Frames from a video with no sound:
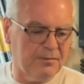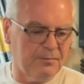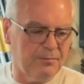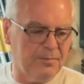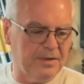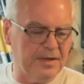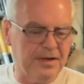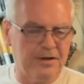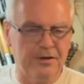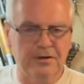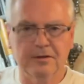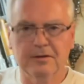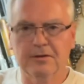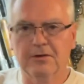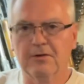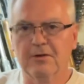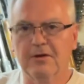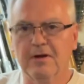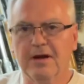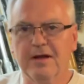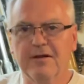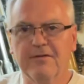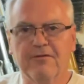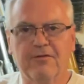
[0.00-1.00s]
Be a good little
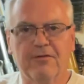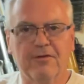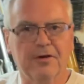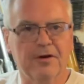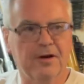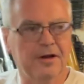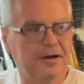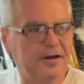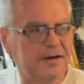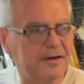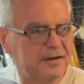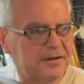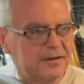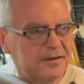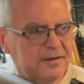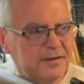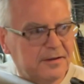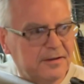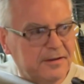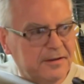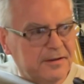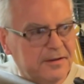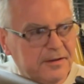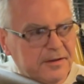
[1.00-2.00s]
gun for a,
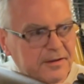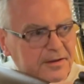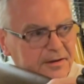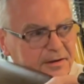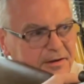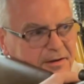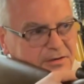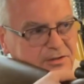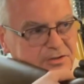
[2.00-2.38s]
a